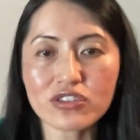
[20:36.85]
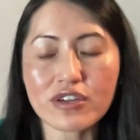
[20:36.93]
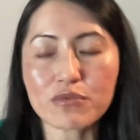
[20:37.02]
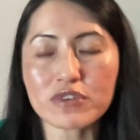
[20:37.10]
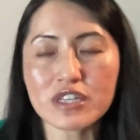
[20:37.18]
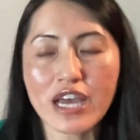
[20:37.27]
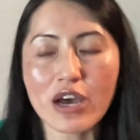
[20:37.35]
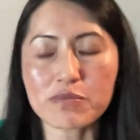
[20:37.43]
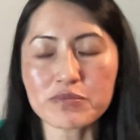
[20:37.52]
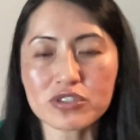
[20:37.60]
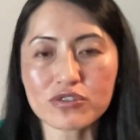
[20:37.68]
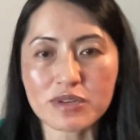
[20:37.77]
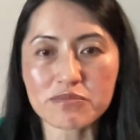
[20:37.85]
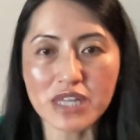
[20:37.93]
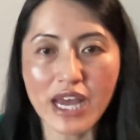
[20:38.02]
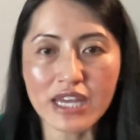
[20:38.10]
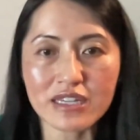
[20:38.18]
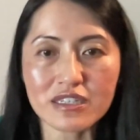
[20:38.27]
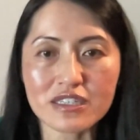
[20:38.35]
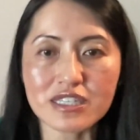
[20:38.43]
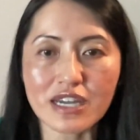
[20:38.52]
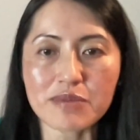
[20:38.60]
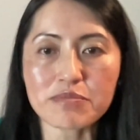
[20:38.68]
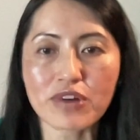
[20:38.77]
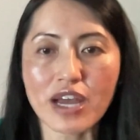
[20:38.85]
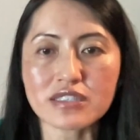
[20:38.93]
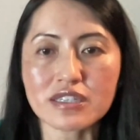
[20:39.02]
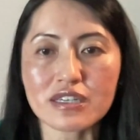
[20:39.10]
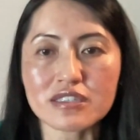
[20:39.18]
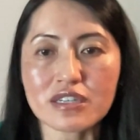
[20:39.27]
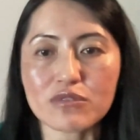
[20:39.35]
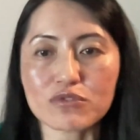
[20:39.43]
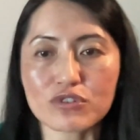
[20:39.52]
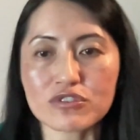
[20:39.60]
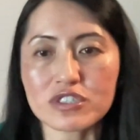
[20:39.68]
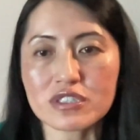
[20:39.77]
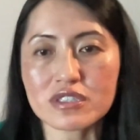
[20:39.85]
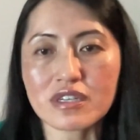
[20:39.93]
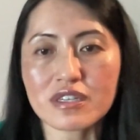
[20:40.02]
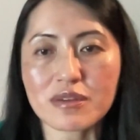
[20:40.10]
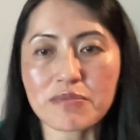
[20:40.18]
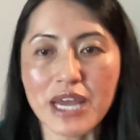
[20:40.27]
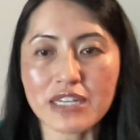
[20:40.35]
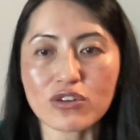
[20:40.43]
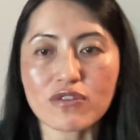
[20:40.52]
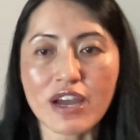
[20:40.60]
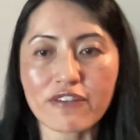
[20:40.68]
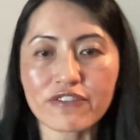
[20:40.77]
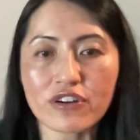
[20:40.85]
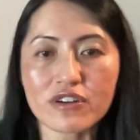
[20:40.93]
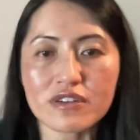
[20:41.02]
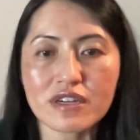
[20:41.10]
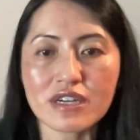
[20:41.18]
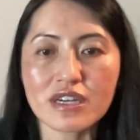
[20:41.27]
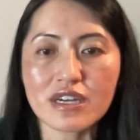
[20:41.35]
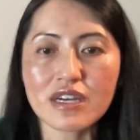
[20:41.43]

So it really helps streamline the setup process and reduce the manual effort.